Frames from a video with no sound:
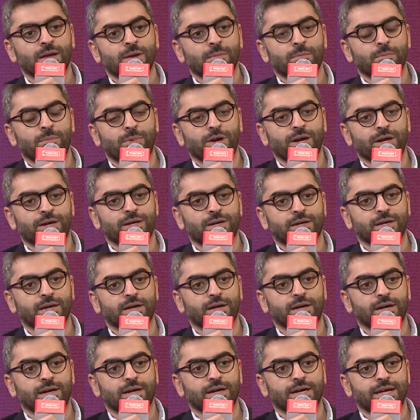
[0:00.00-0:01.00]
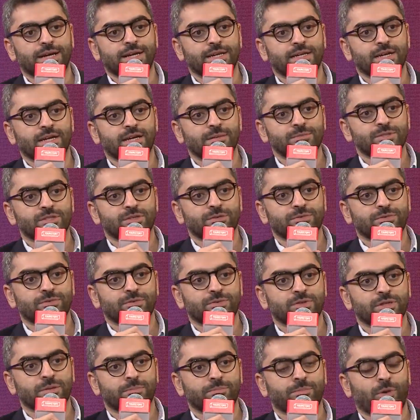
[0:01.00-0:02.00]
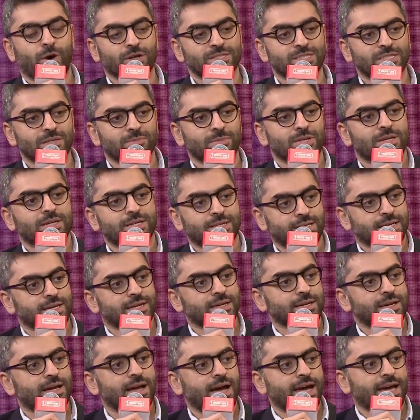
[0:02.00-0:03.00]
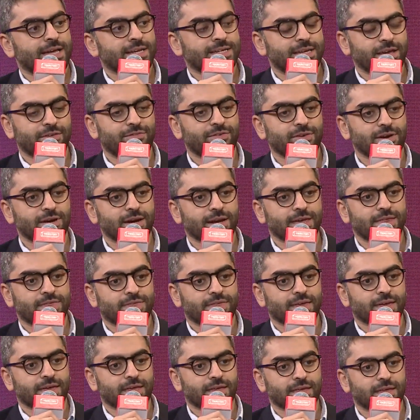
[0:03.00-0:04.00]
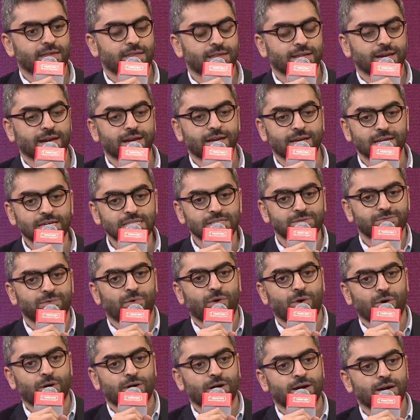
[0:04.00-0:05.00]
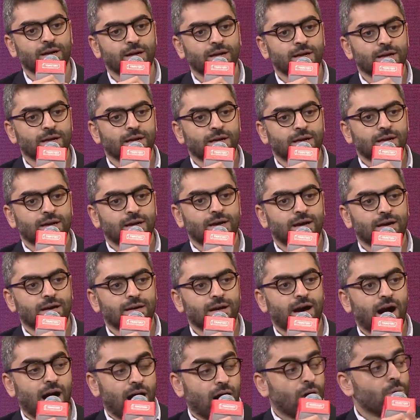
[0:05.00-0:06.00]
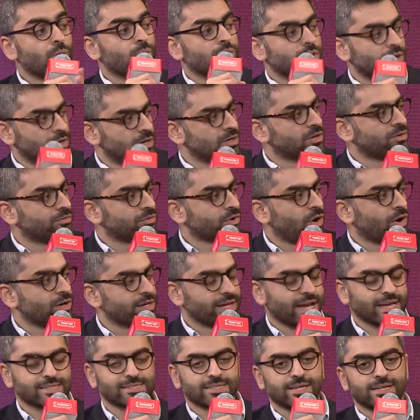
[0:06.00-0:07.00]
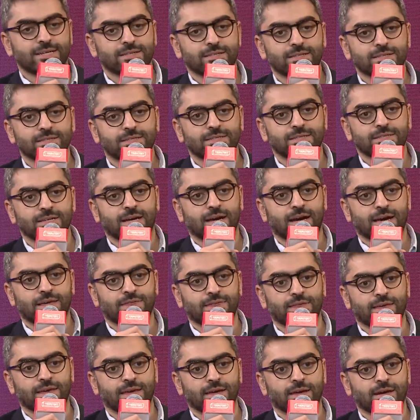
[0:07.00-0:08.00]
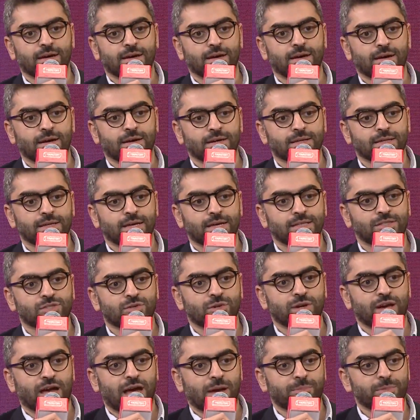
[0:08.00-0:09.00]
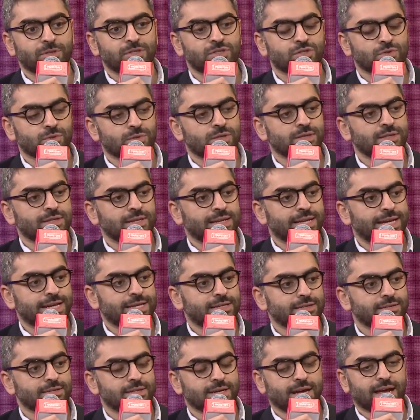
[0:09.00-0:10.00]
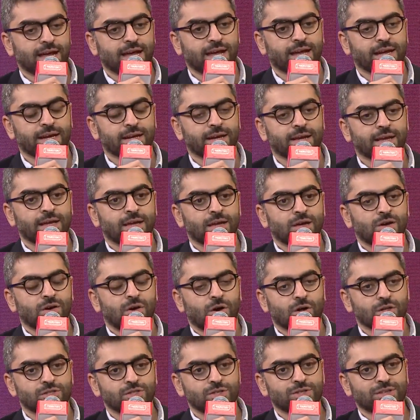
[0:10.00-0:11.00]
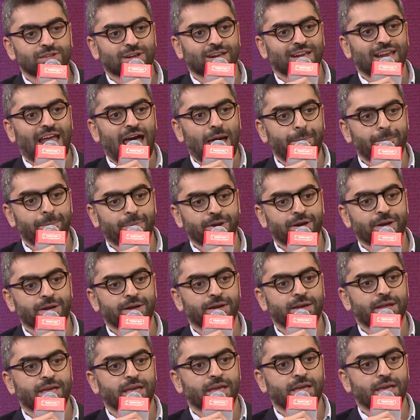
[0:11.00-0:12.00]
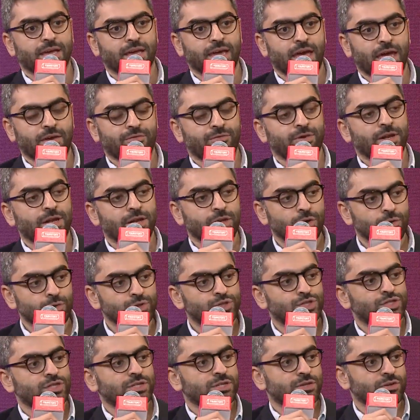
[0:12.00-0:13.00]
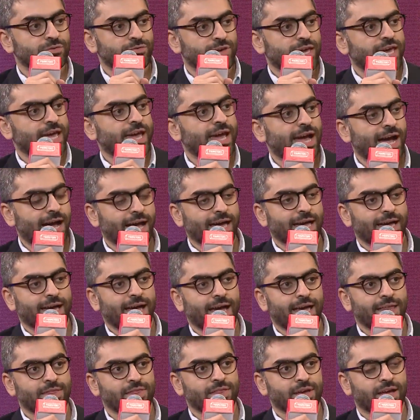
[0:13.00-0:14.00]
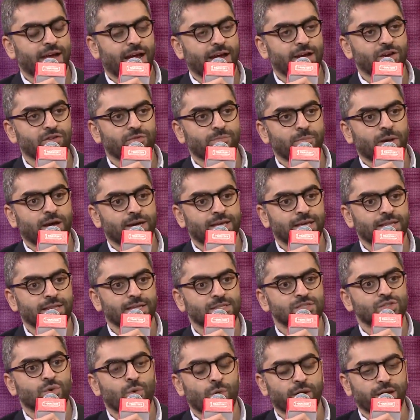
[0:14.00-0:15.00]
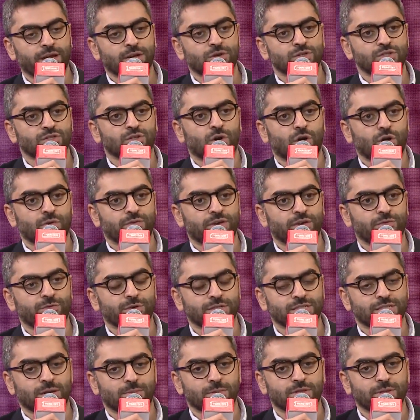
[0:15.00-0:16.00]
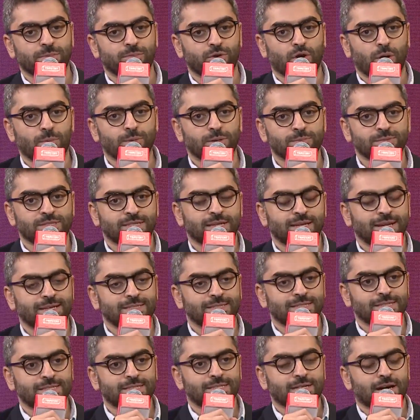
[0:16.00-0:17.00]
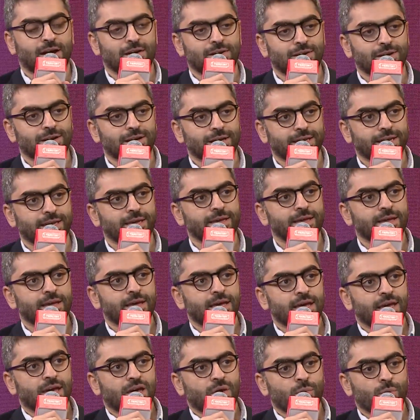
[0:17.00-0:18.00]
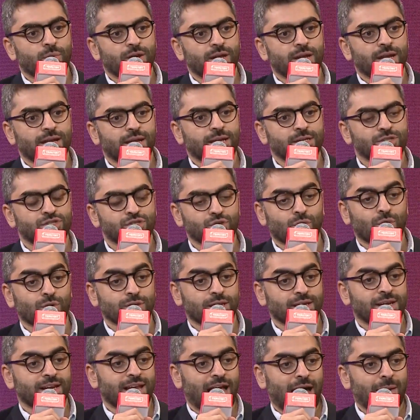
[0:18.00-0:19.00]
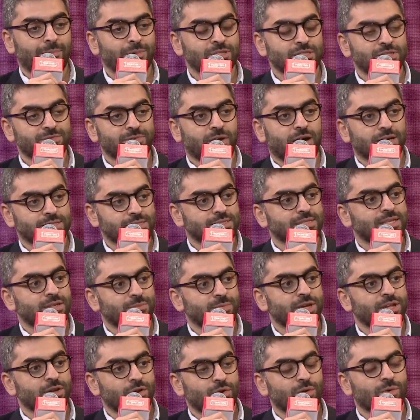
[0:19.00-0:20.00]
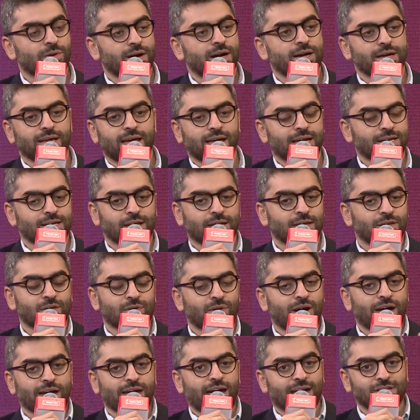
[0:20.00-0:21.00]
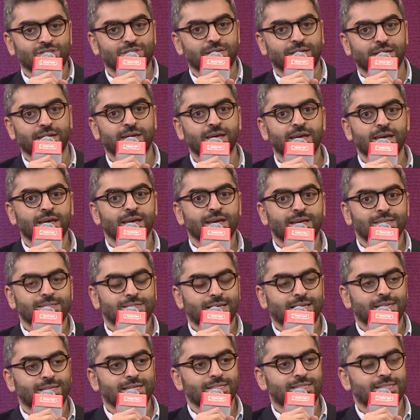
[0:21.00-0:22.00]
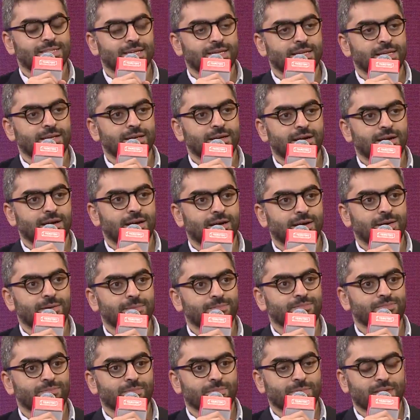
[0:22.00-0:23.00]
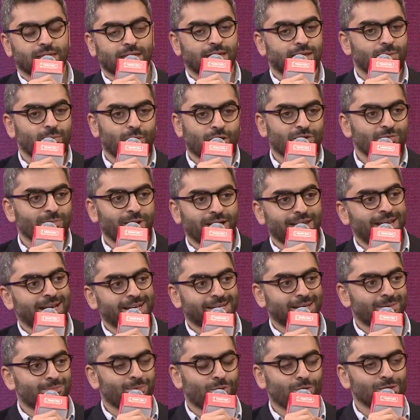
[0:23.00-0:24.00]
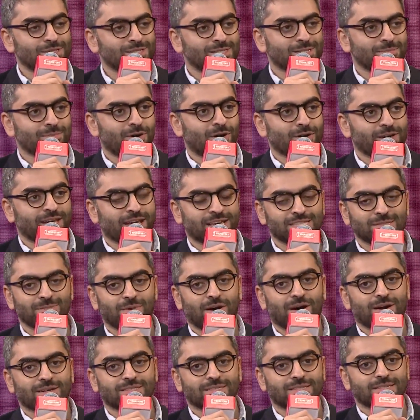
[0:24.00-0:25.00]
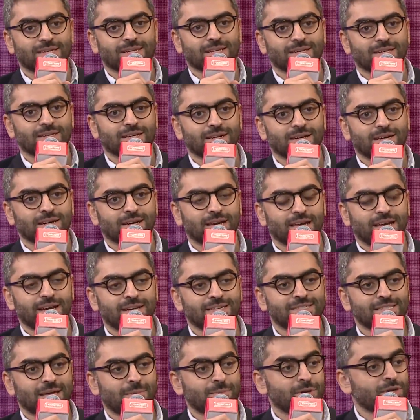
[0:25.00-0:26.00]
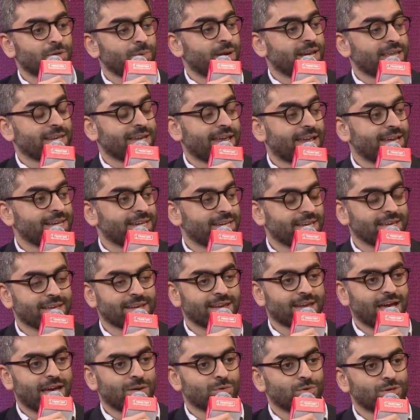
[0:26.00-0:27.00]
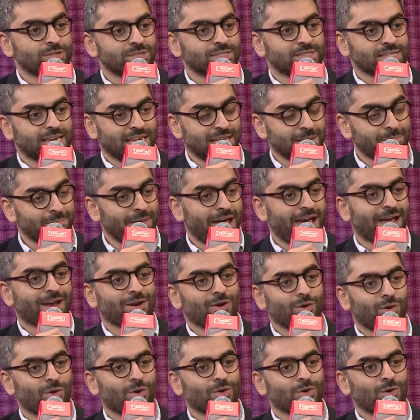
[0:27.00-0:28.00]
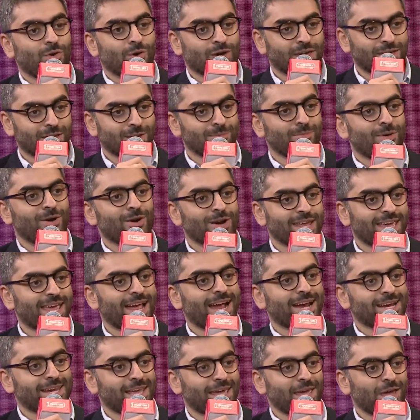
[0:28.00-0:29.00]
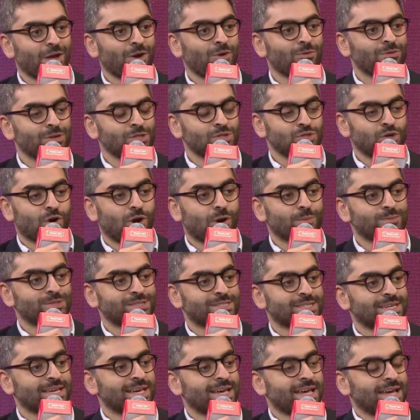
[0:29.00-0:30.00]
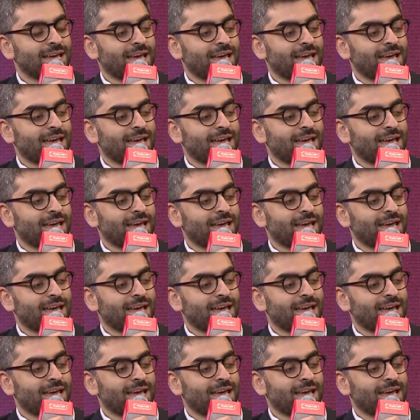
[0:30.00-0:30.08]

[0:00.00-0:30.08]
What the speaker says: But in terms of the possibility, I definitely think that at least for our world of contact centers, I think it's going to happen sooner than later. And also the rapid evolution of AI and the kind of money that's going into solving for some of the problems that exist currently will ensure that it happens faster than we know. I actually said this in one of my LinkedIn posts about TechSparks that in December 2019, I was in Bangalore talking about AI taking over jobs.